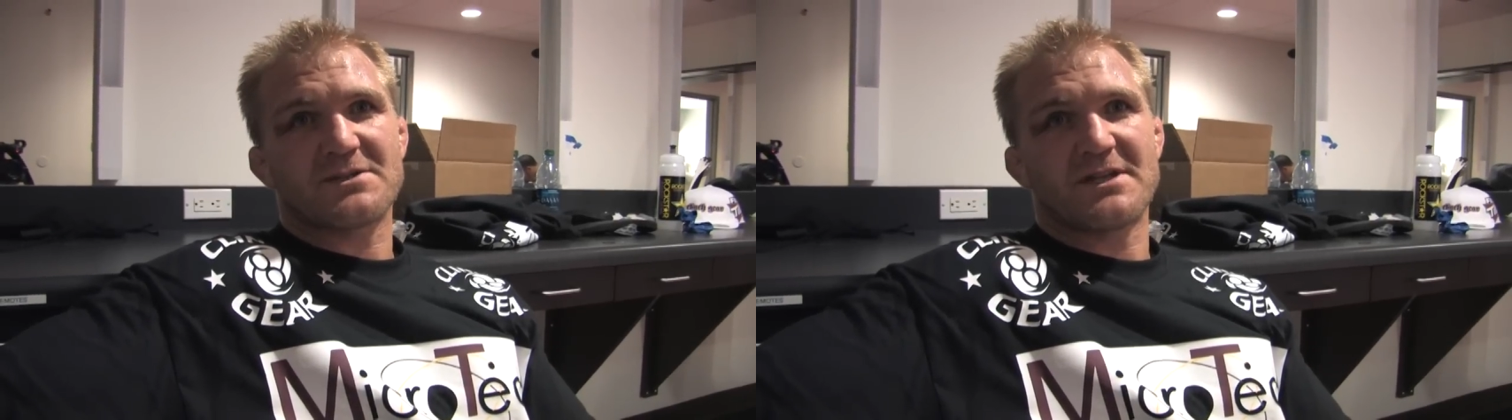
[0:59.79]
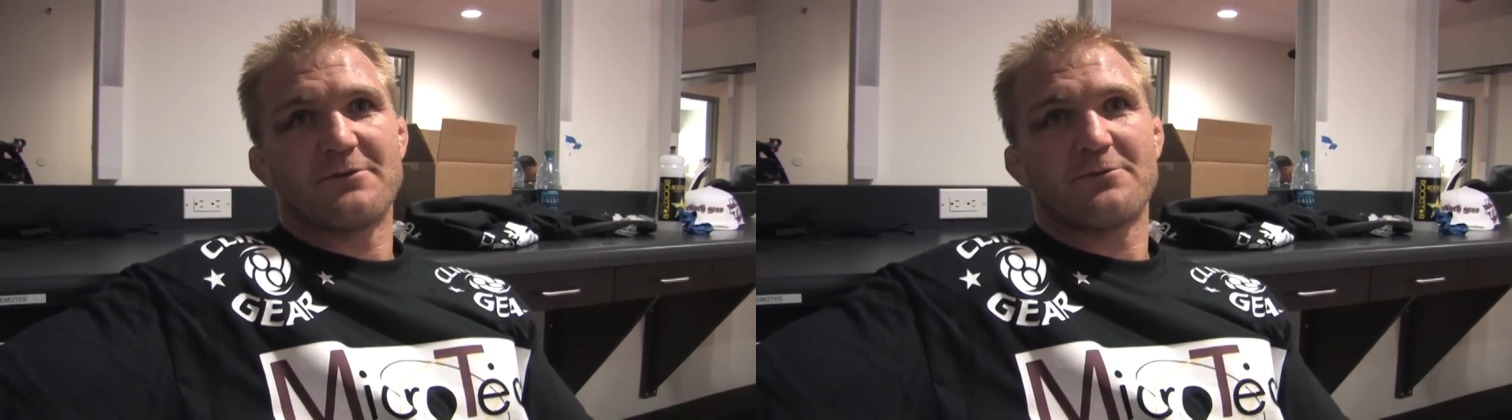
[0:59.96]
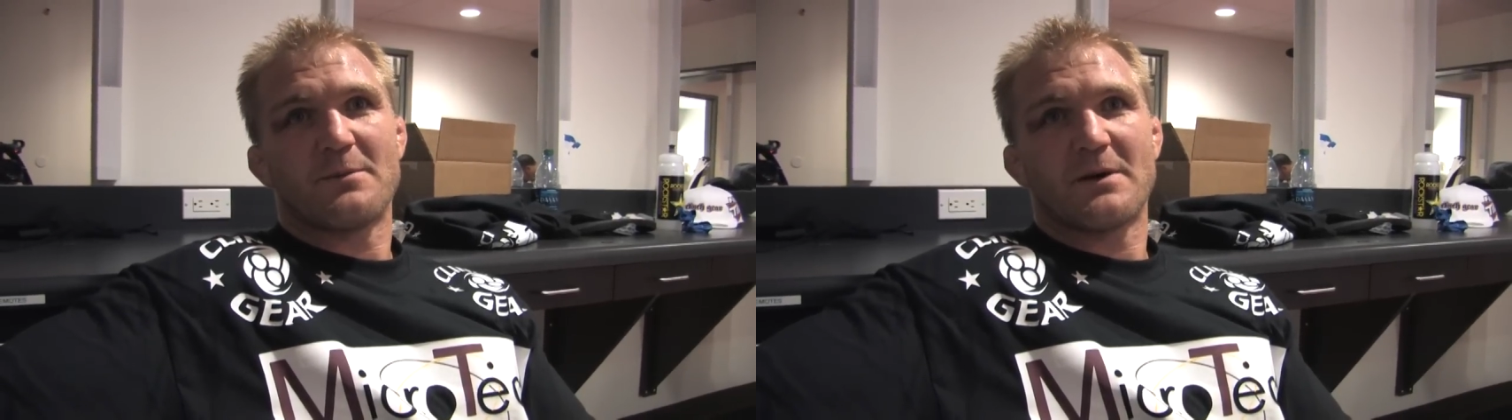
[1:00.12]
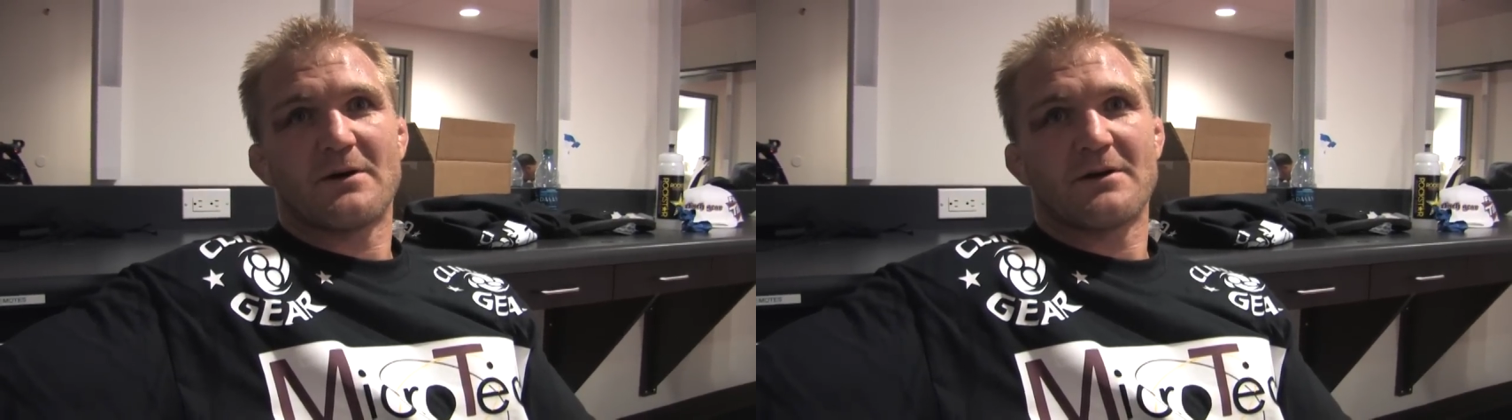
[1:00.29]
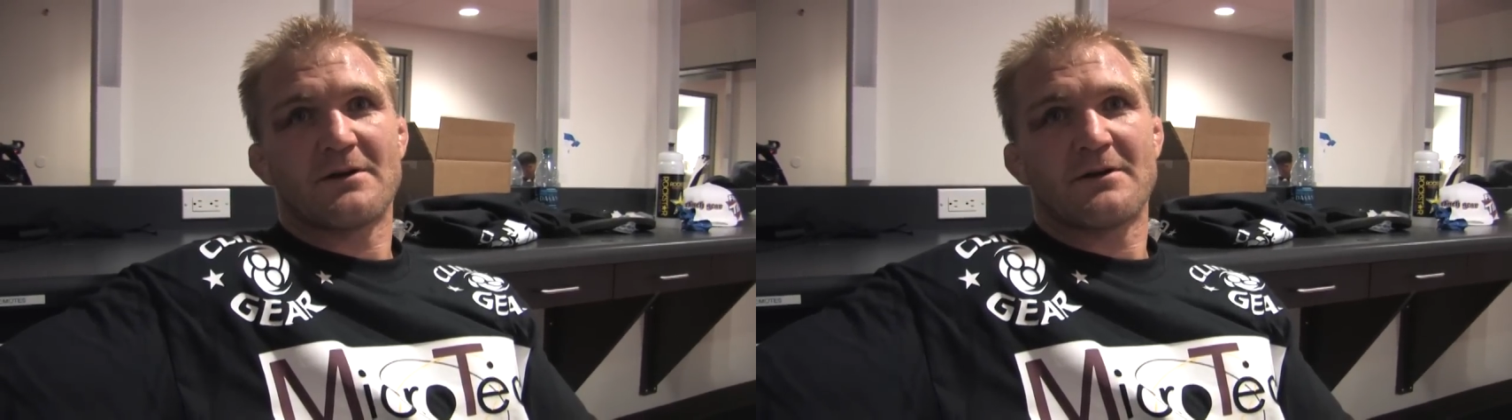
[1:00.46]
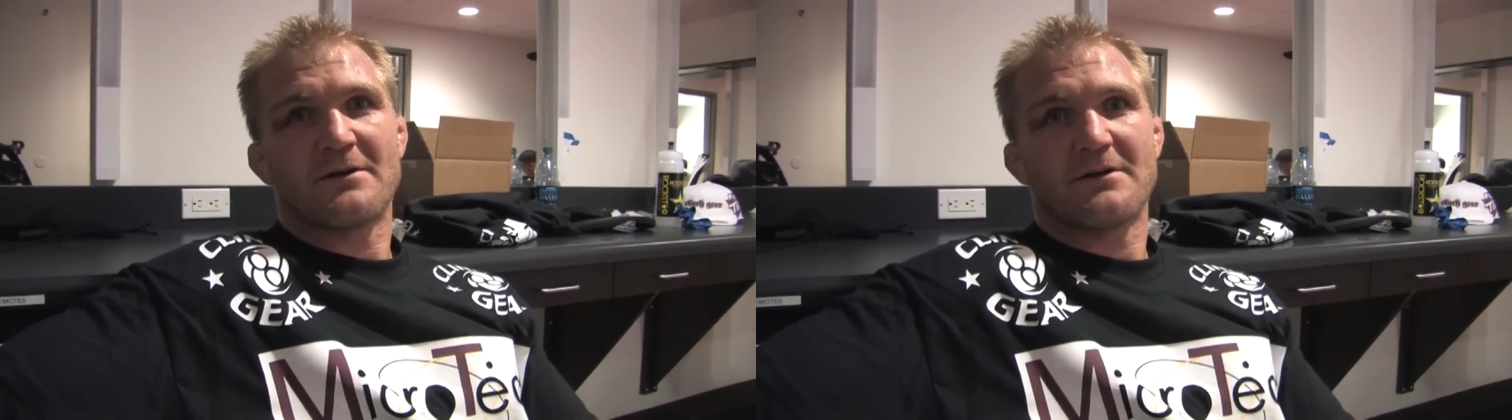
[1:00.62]
keeps me
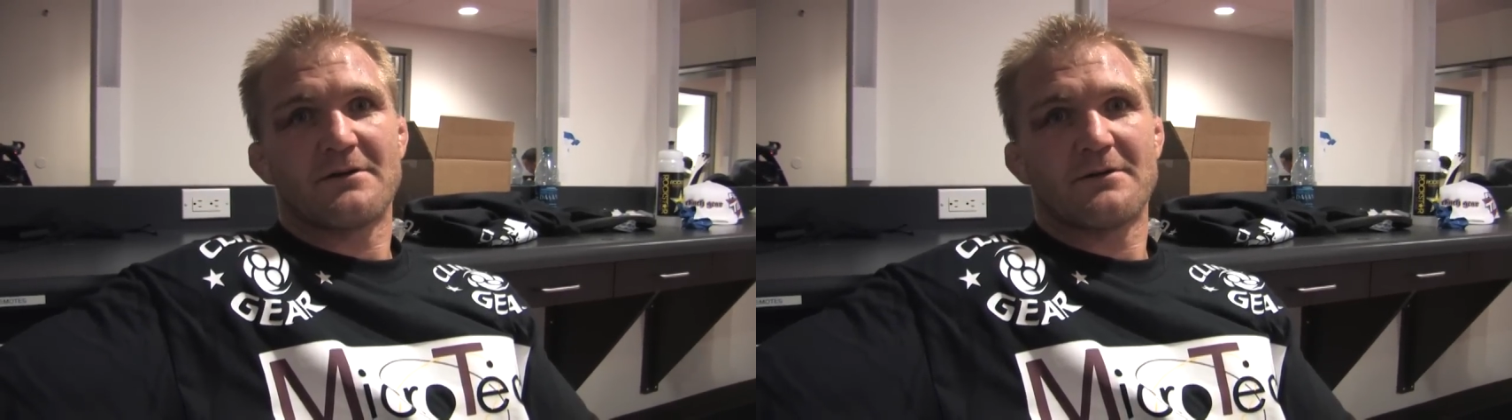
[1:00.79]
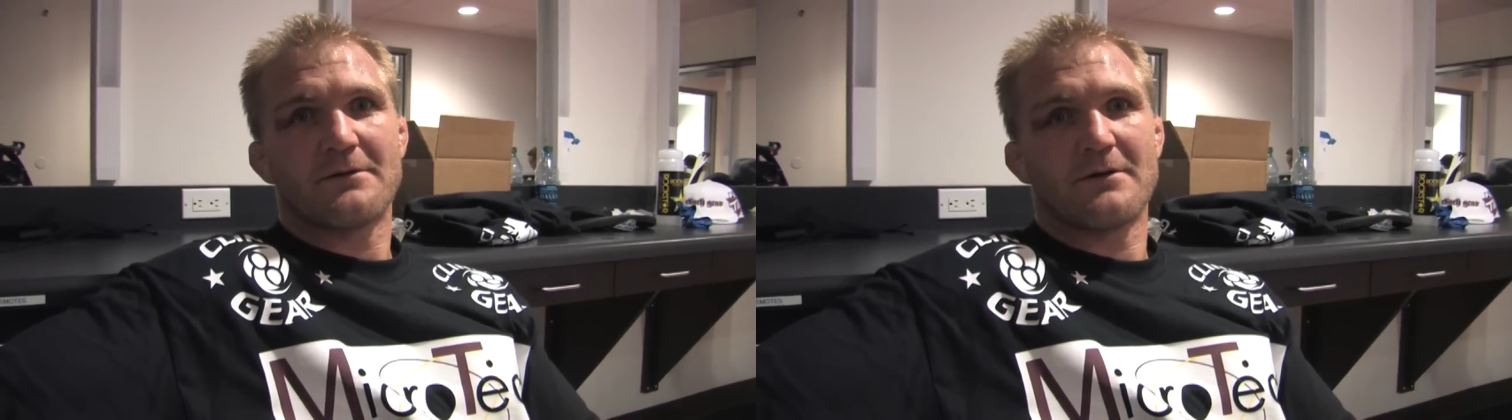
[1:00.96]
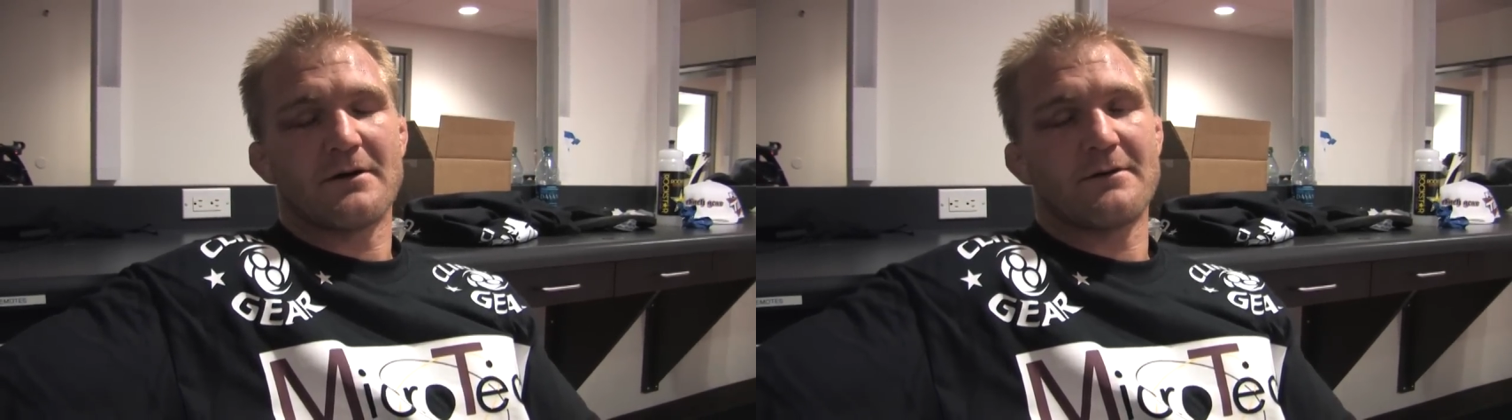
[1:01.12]
on, you know.